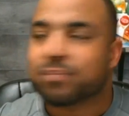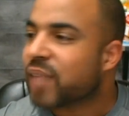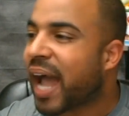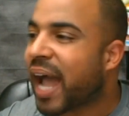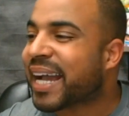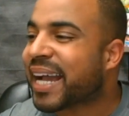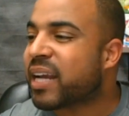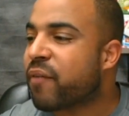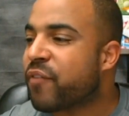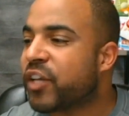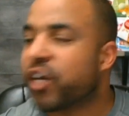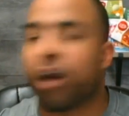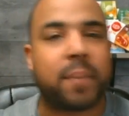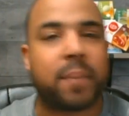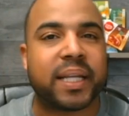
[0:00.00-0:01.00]
I got a
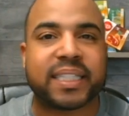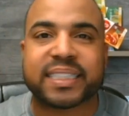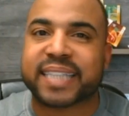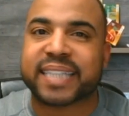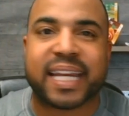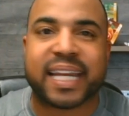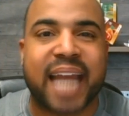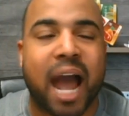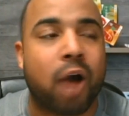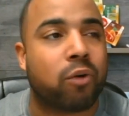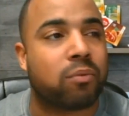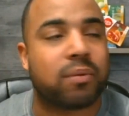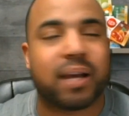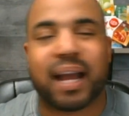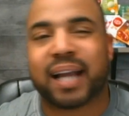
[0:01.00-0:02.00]
video of me just getting
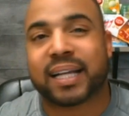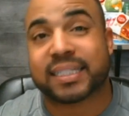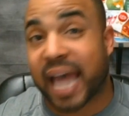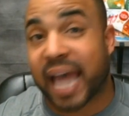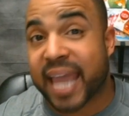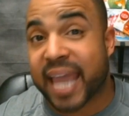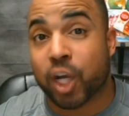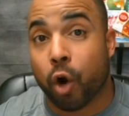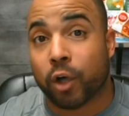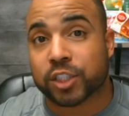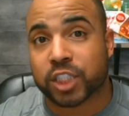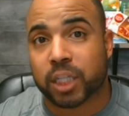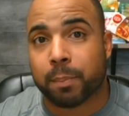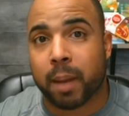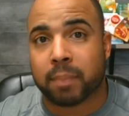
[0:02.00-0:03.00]
out because I hate going
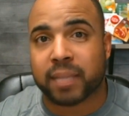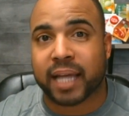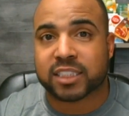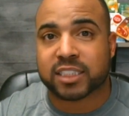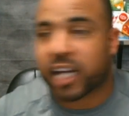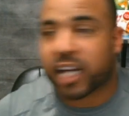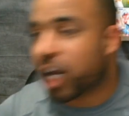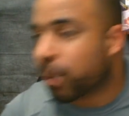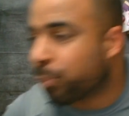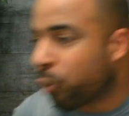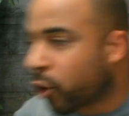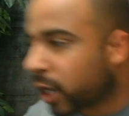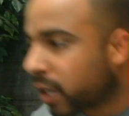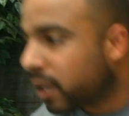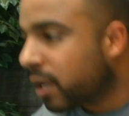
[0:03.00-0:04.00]
to the bum line to the
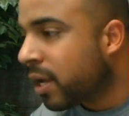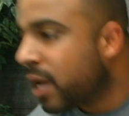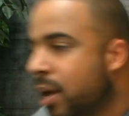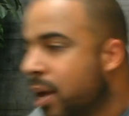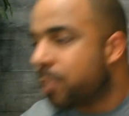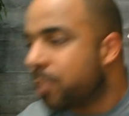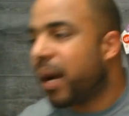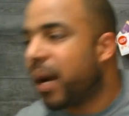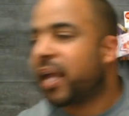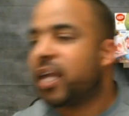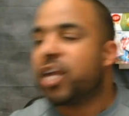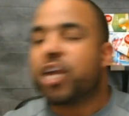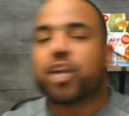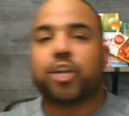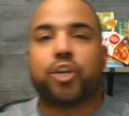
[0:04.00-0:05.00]
airport. But
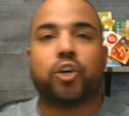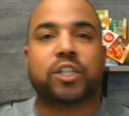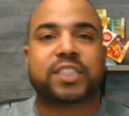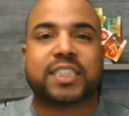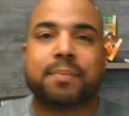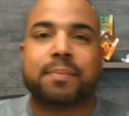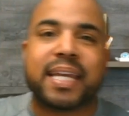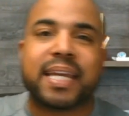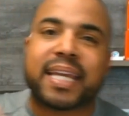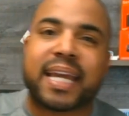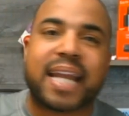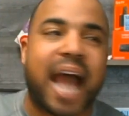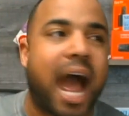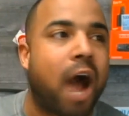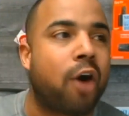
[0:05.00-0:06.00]
you'll see me
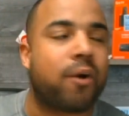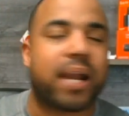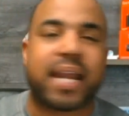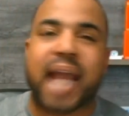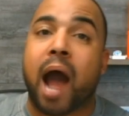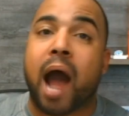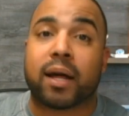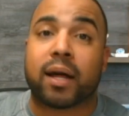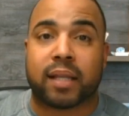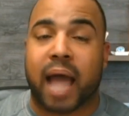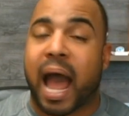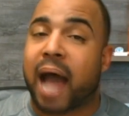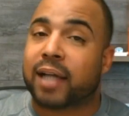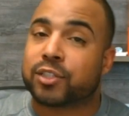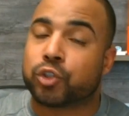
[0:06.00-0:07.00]
get out and
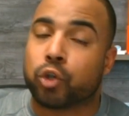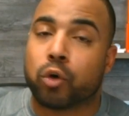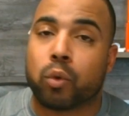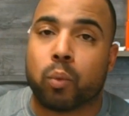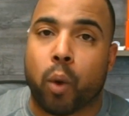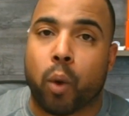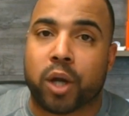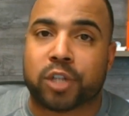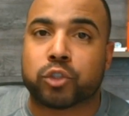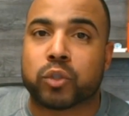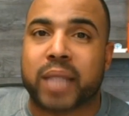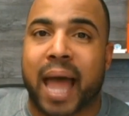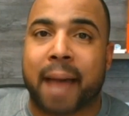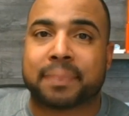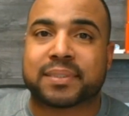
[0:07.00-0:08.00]
I do 1 or 2
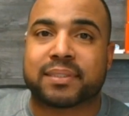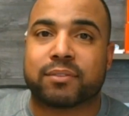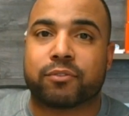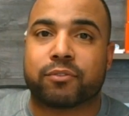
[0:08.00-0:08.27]
laps